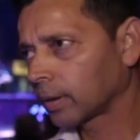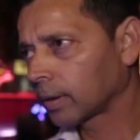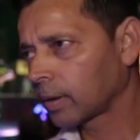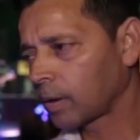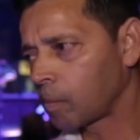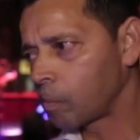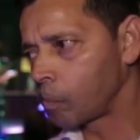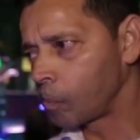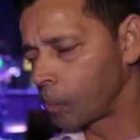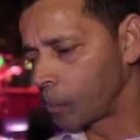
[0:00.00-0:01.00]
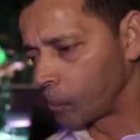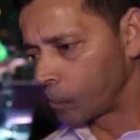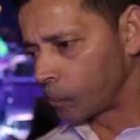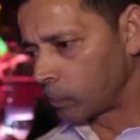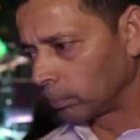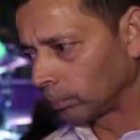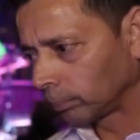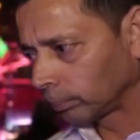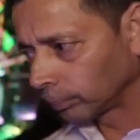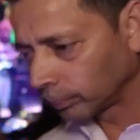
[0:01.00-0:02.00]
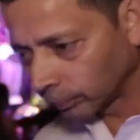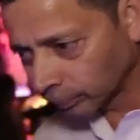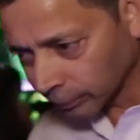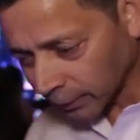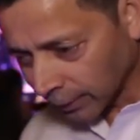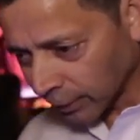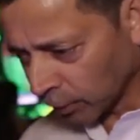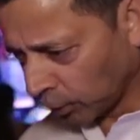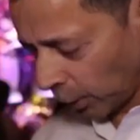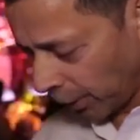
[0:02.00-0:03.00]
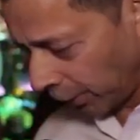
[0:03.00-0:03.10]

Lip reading: This person isn't speaking.